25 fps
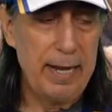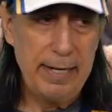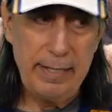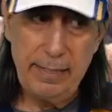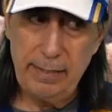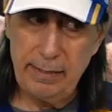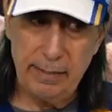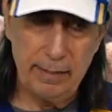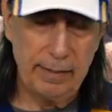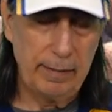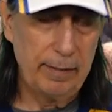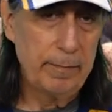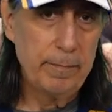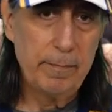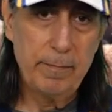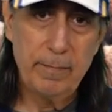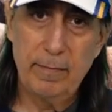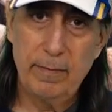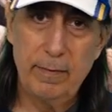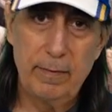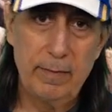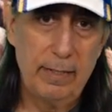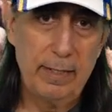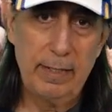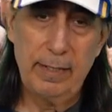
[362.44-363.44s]
Anything.
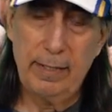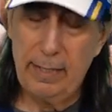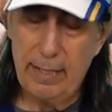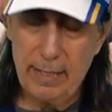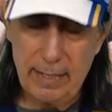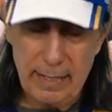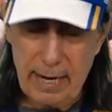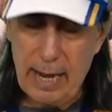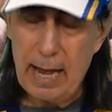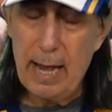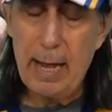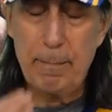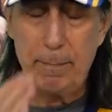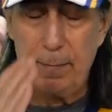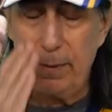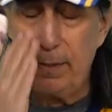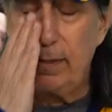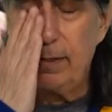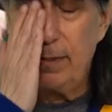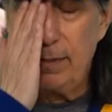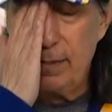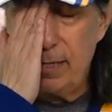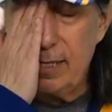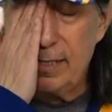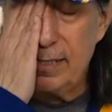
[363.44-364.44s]
It can
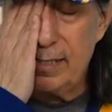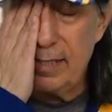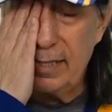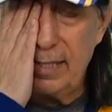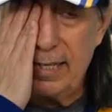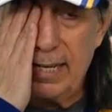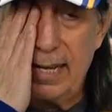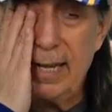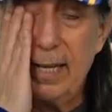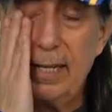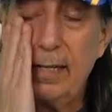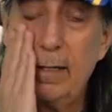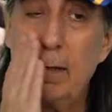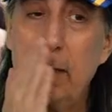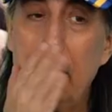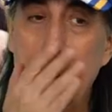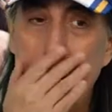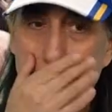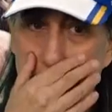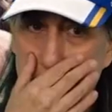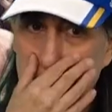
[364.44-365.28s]
happen. Yes, it can.